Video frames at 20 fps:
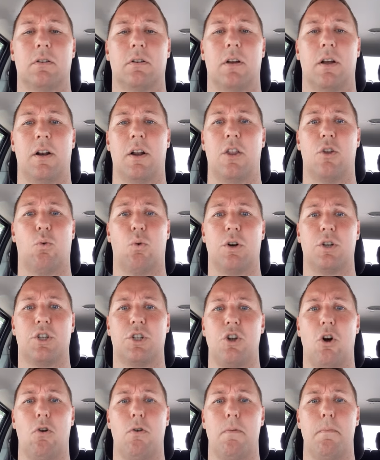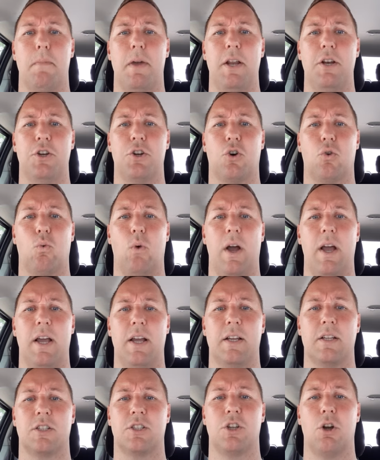In other words, don't amend your
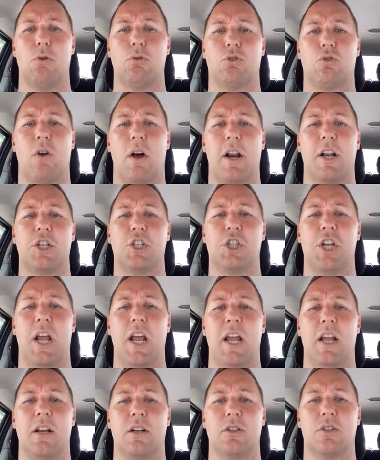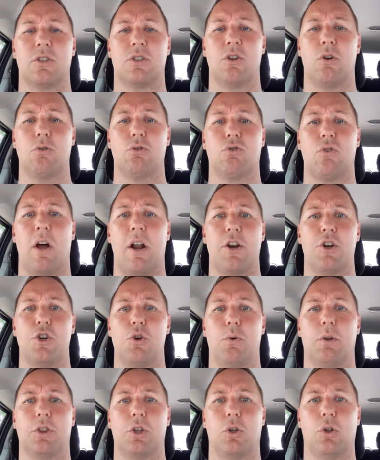ways. Don't try to change. Don't try to do
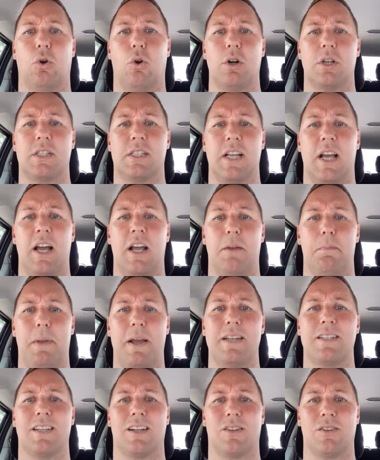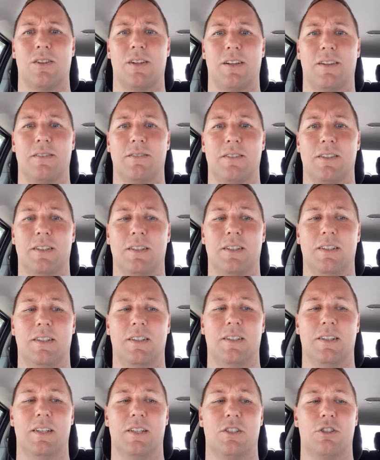what the Lord said, basically.
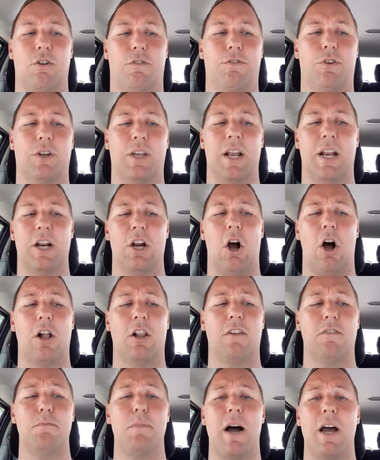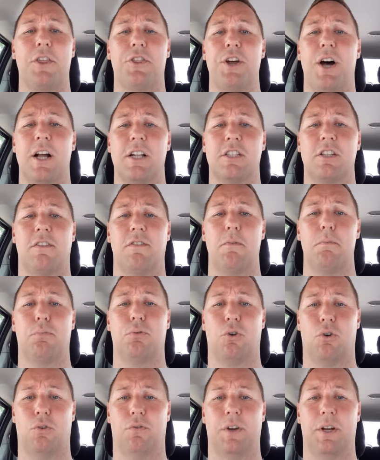So, forgetting all of my thoughts of
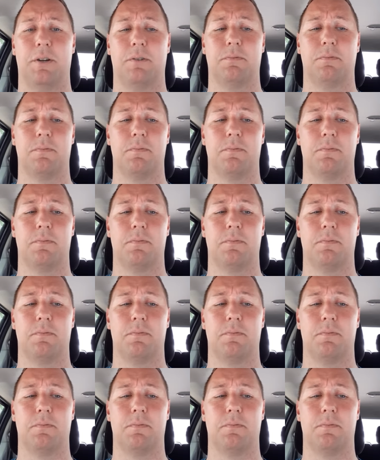improving,